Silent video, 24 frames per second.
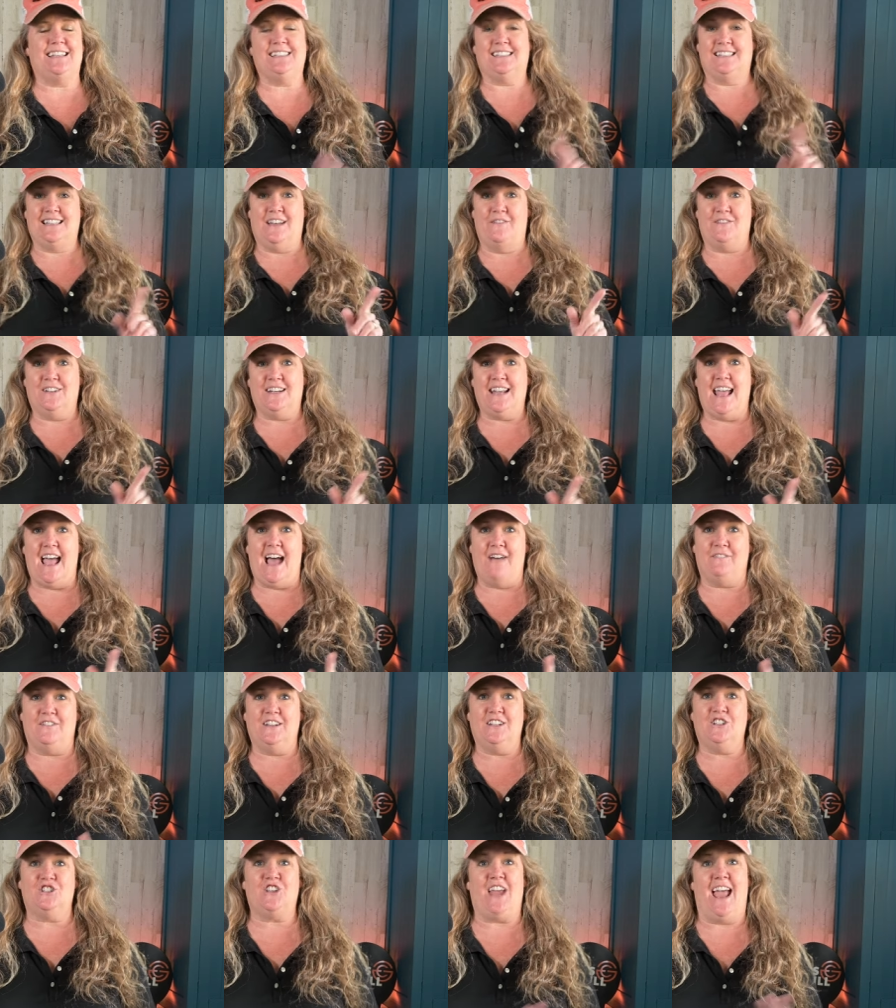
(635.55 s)
a seven and a half
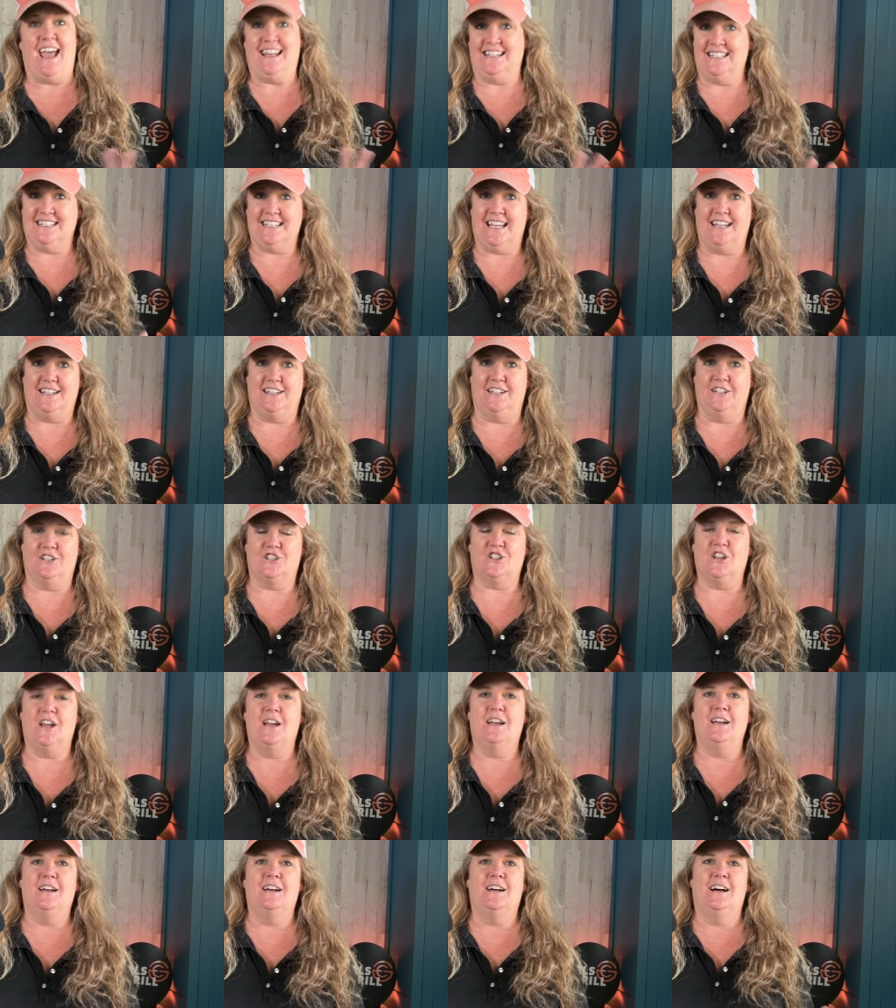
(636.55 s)
inch and a 10 inch.
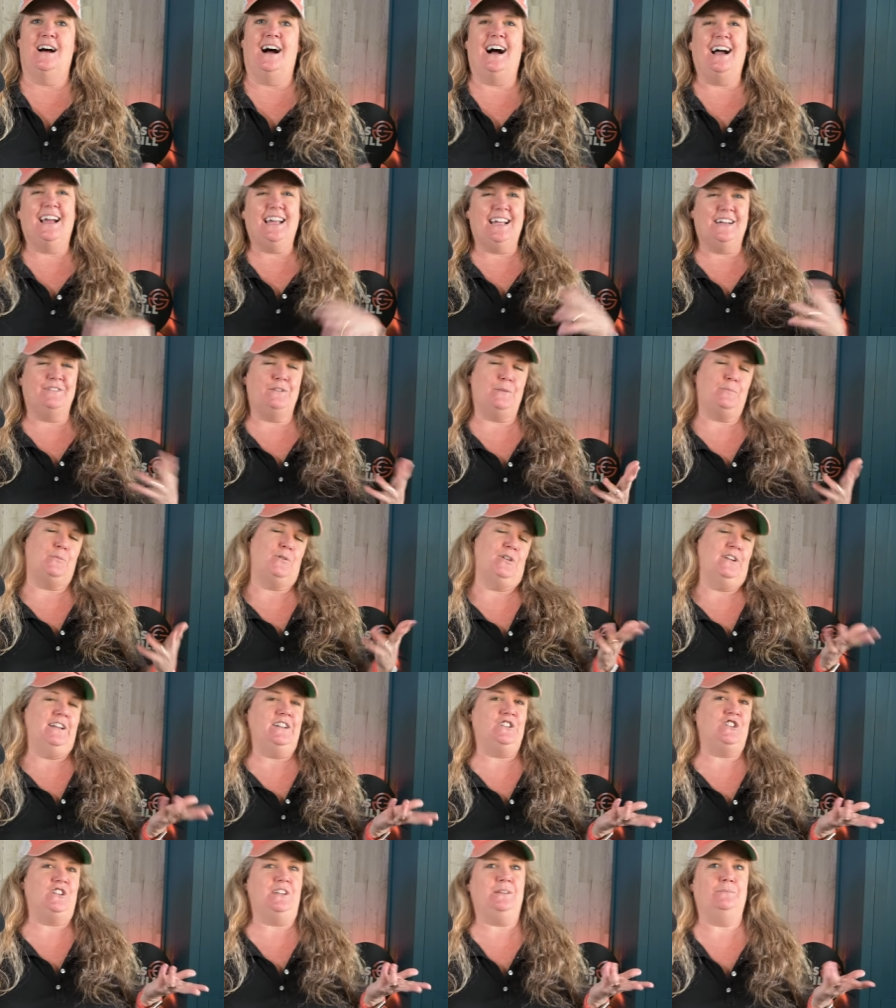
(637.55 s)
I have a
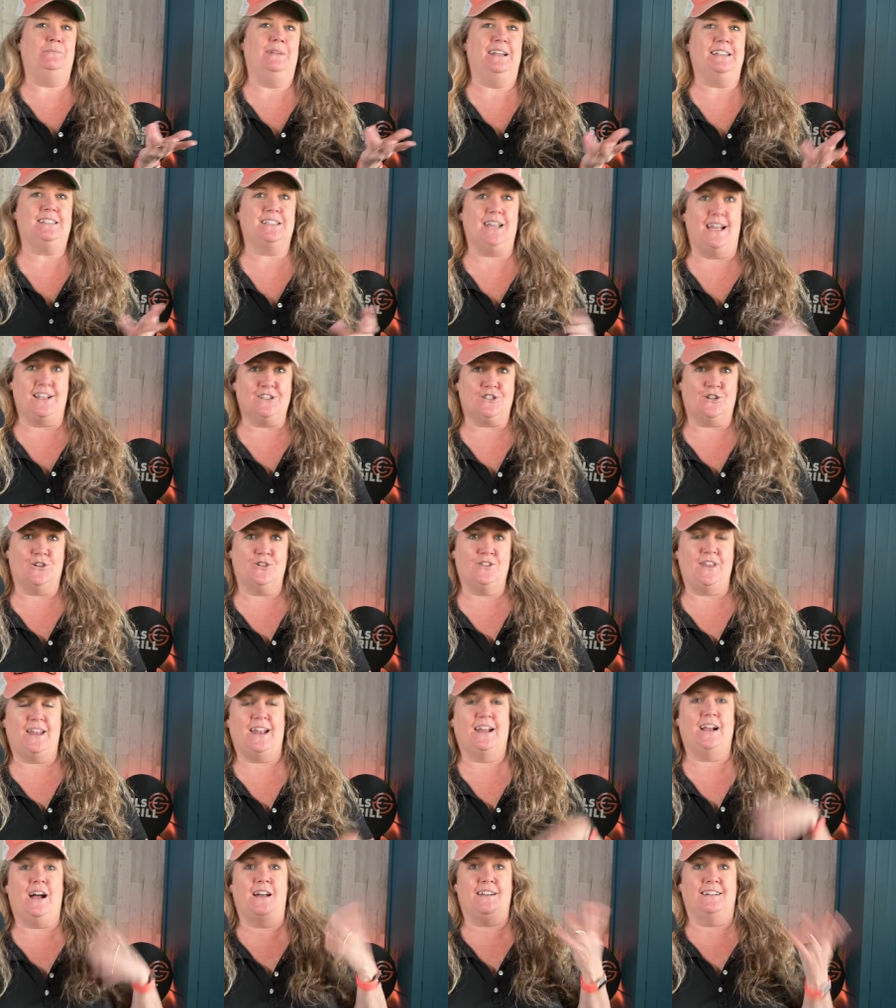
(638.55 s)
pretty cheap meat slicer
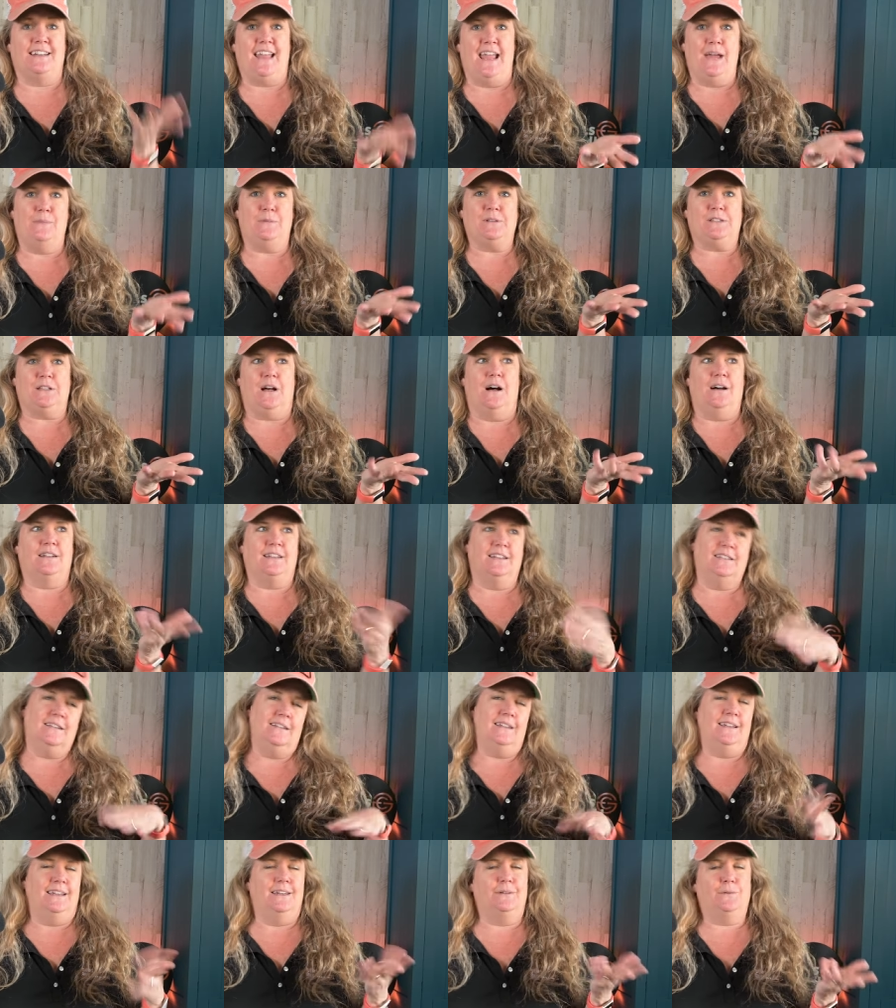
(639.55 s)
that I got on Amazon and
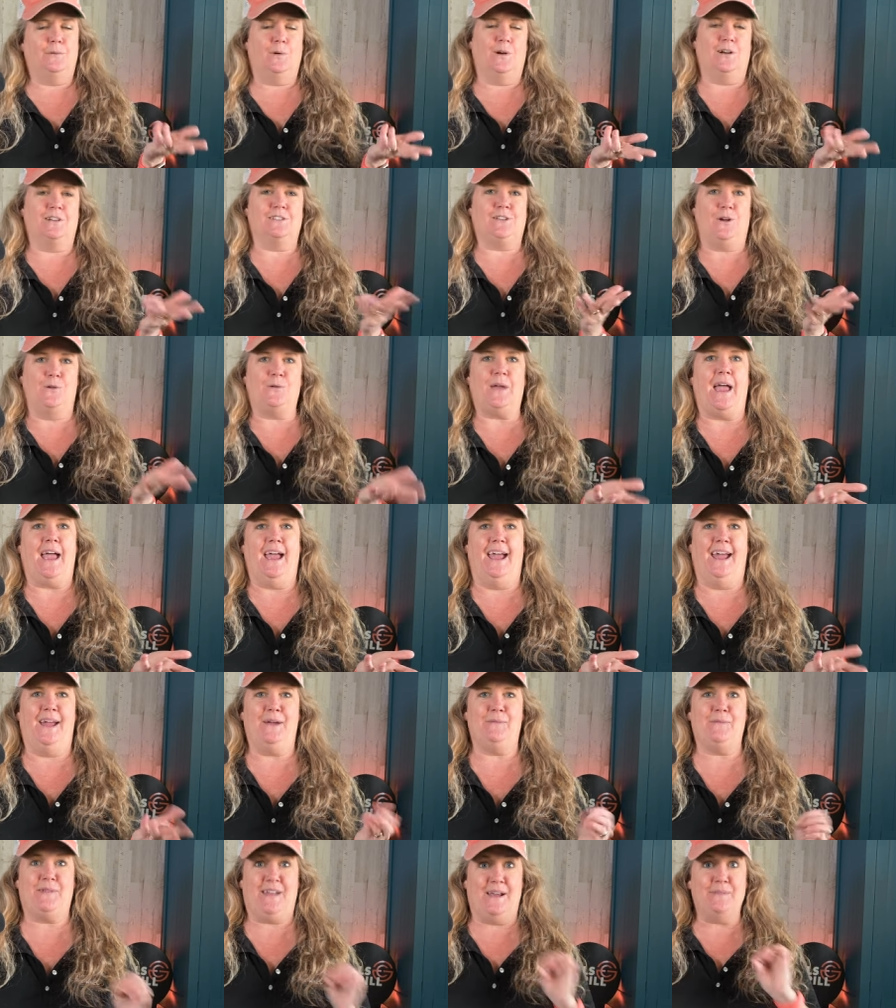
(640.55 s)
it works
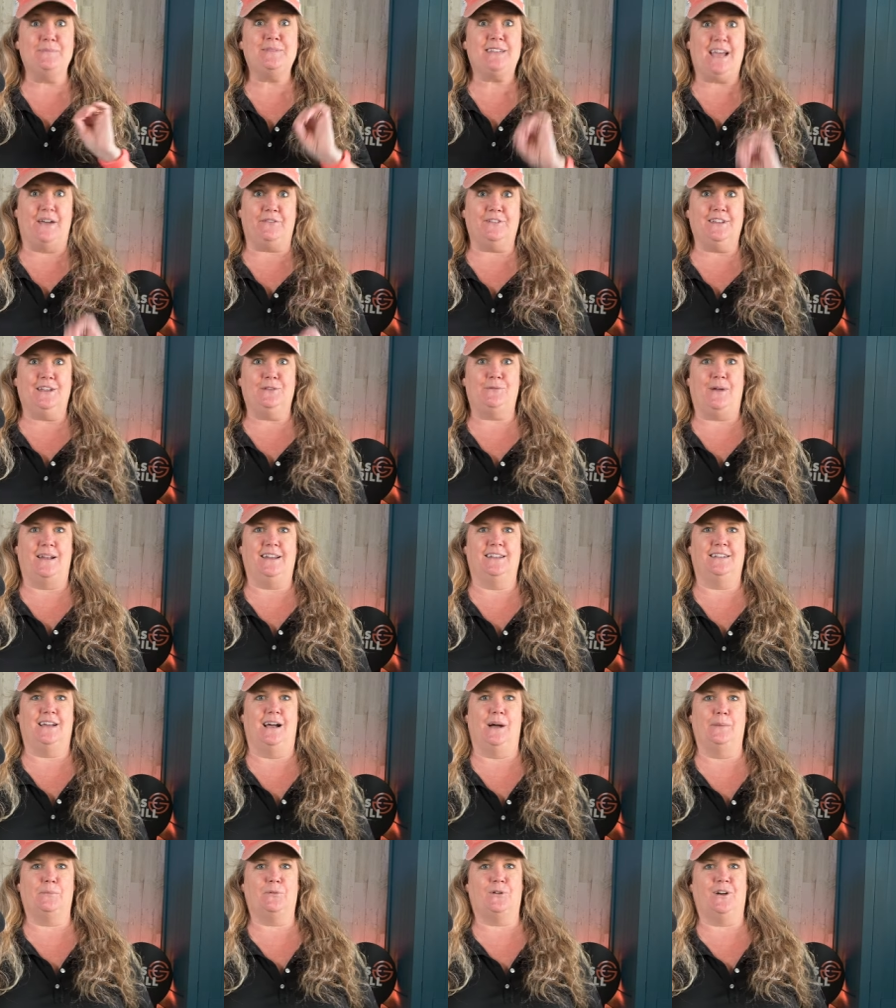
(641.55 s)
okay, but I'm definitely ready
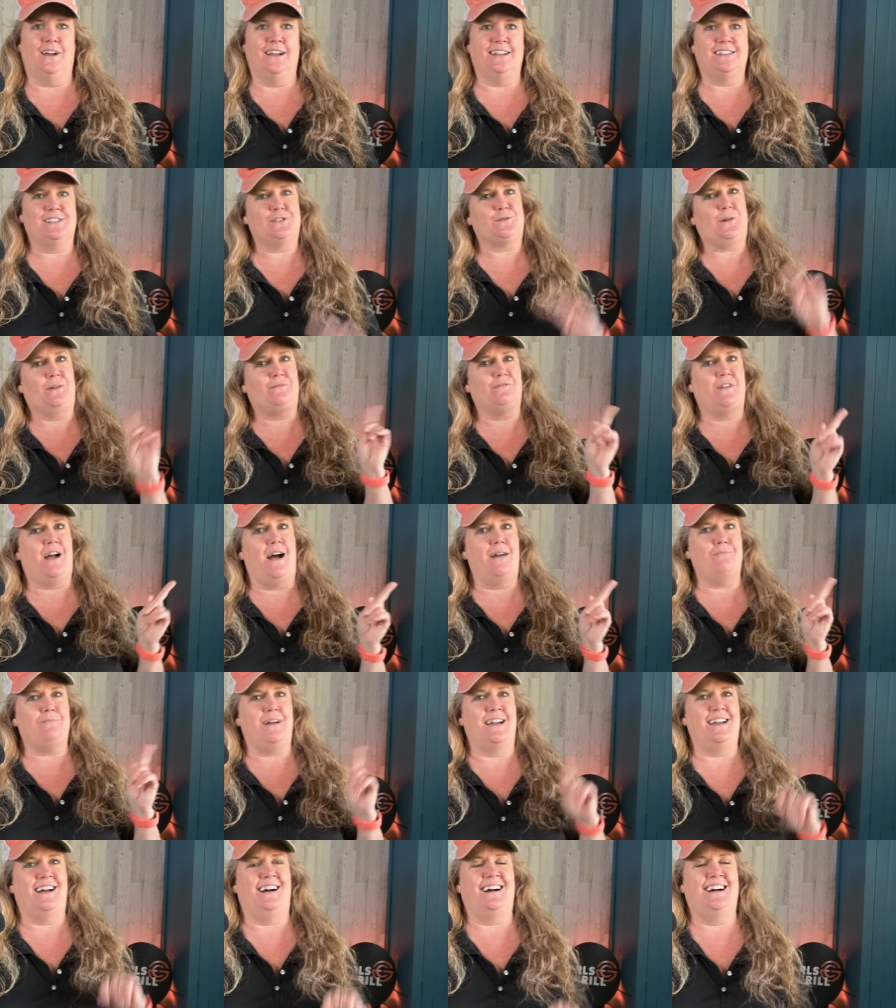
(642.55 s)
to upgrade. So I've got
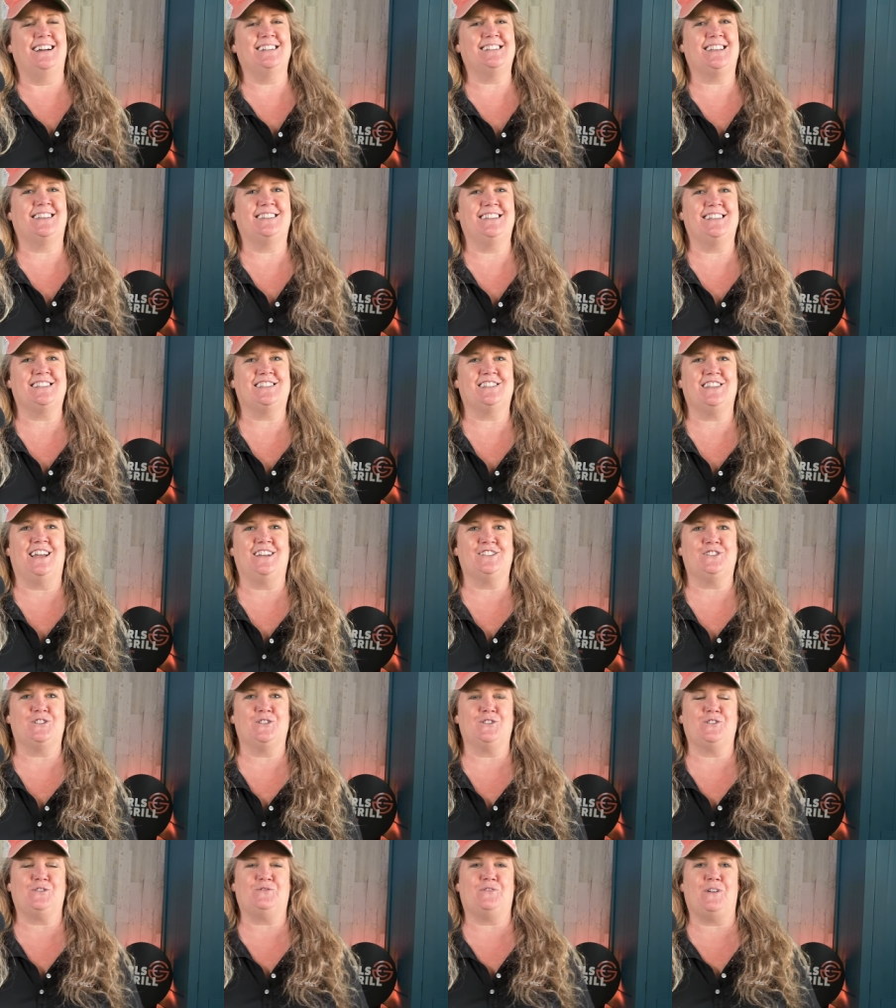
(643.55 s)
my eyes on these
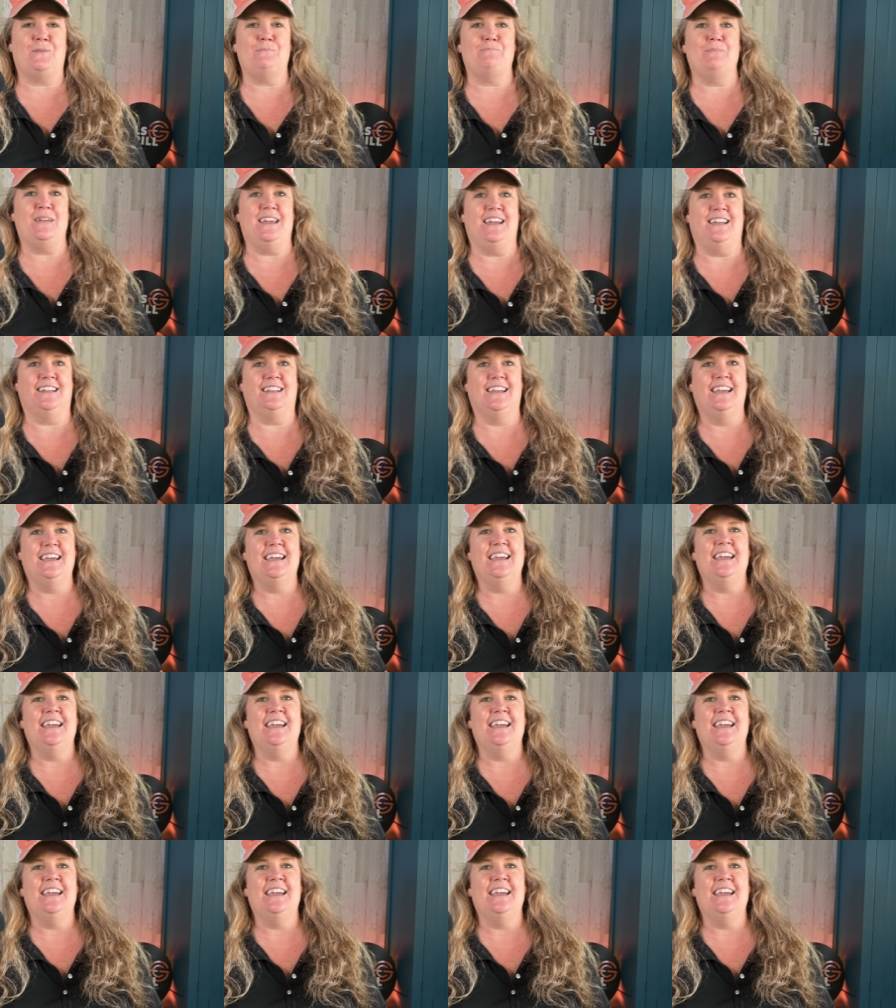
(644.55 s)
slicers from meat.